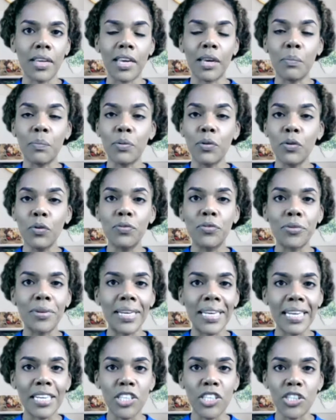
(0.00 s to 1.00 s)
improved
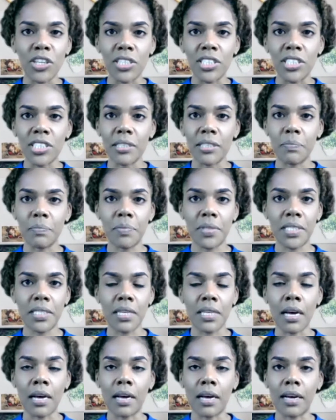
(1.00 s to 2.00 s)
relationships,
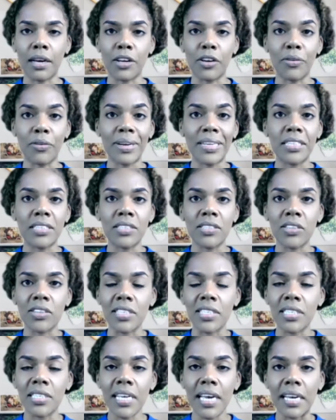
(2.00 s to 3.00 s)
greater
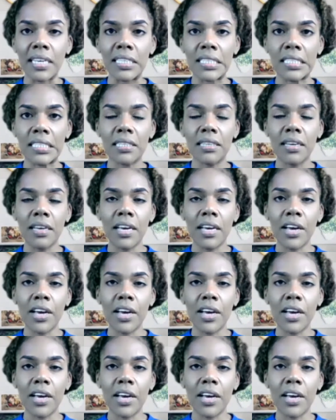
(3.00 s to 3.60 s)
success.